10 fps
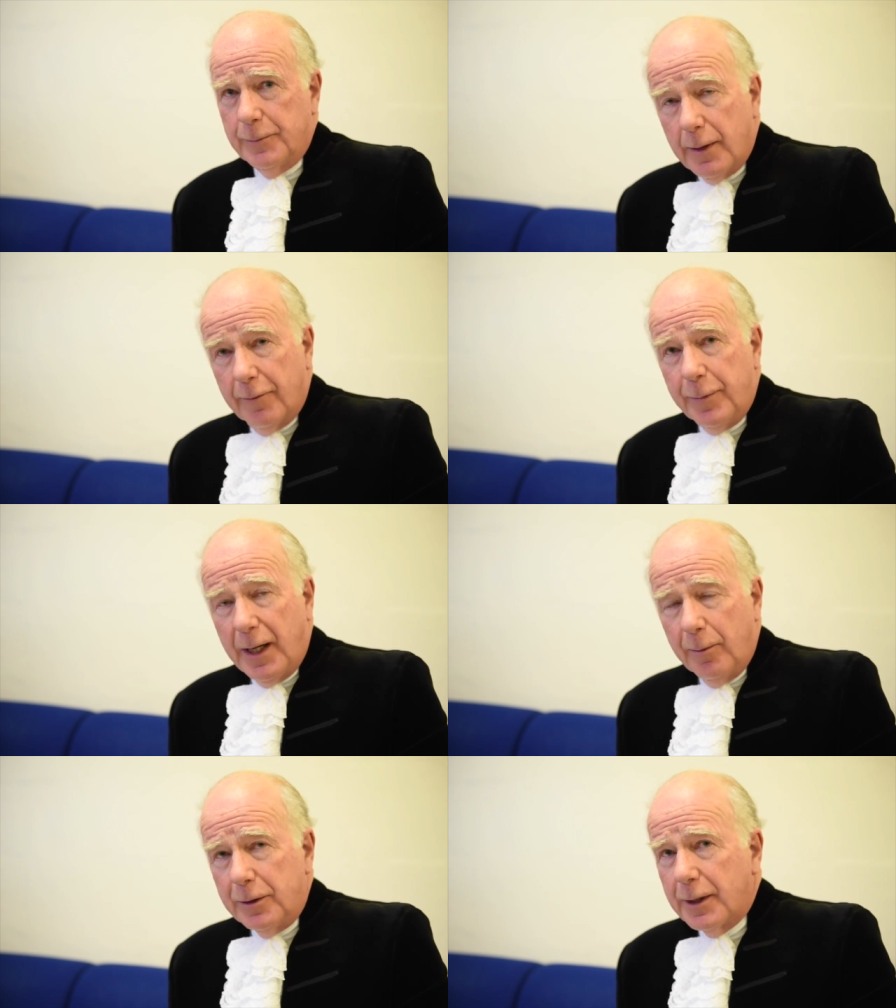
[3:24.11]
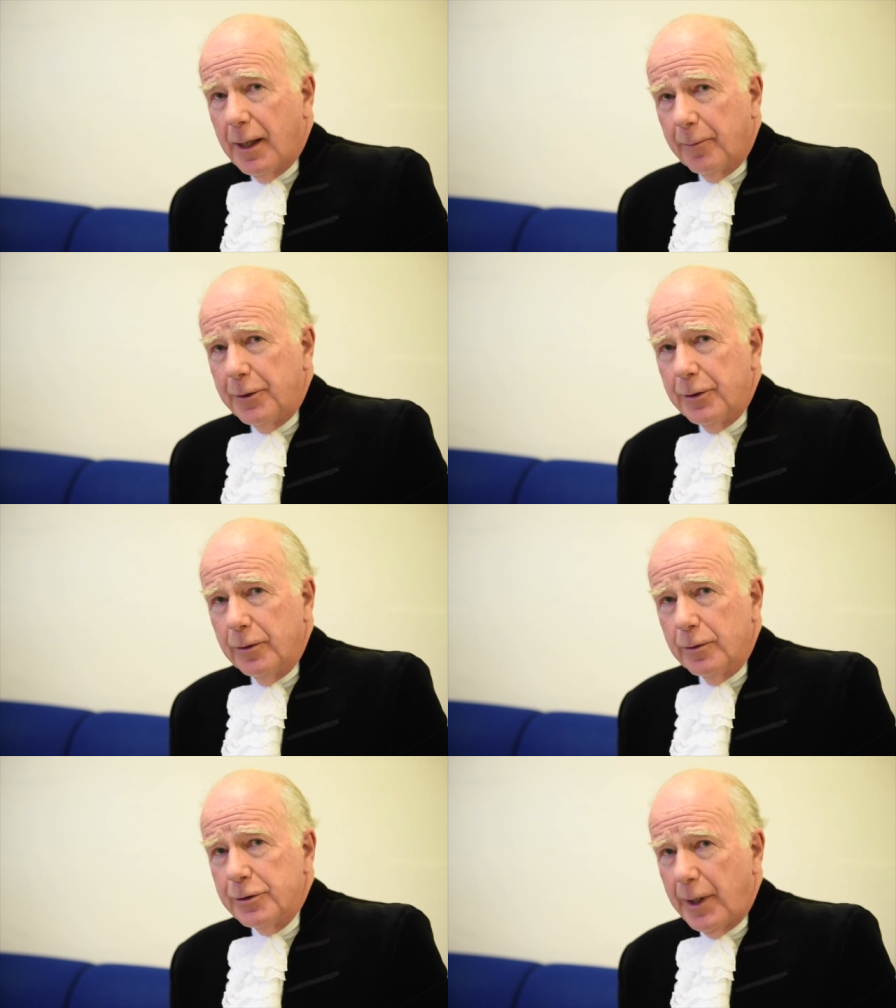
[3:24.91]
They've been able to come
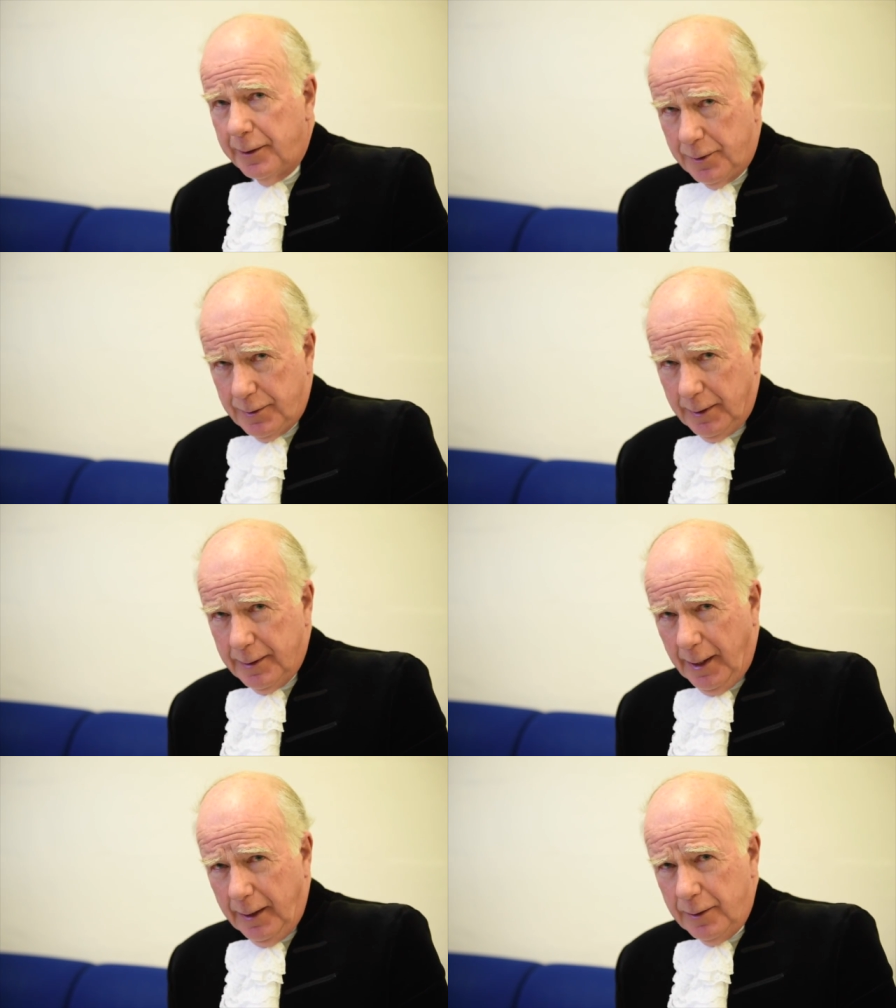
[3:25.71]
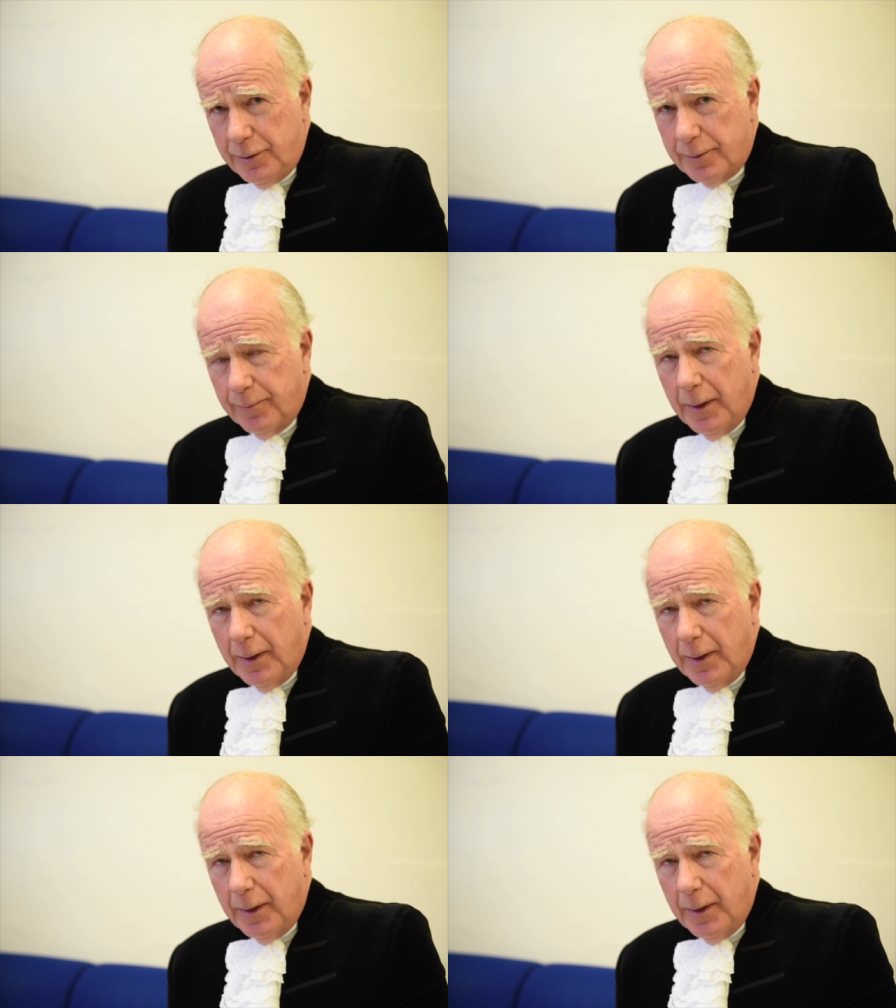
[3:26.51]
to sentencing days